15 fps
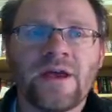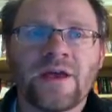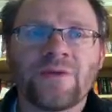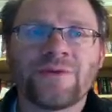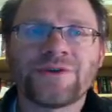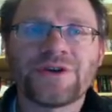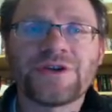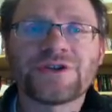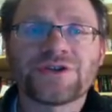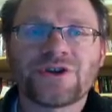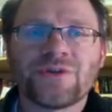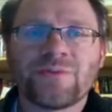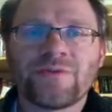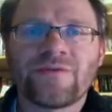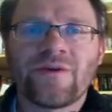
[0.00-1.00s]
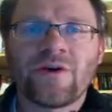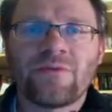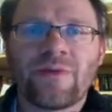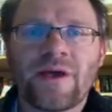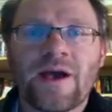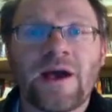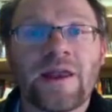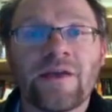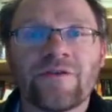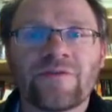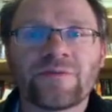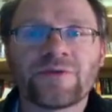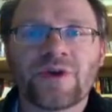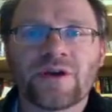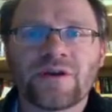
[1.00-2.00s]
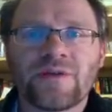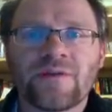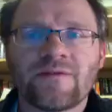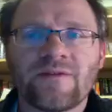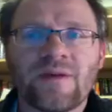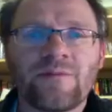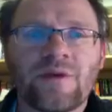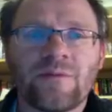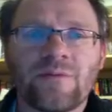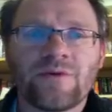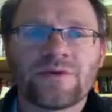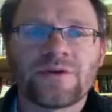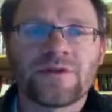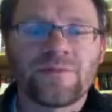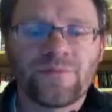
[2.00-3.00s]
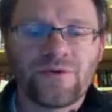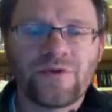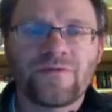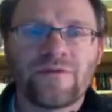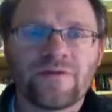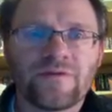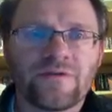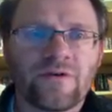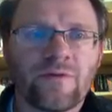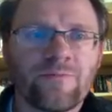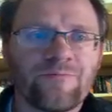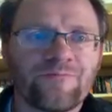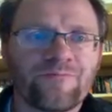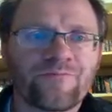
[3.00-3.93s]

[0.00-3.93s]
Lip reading: in which each term is found by adding or subtracting the same number to the previous term.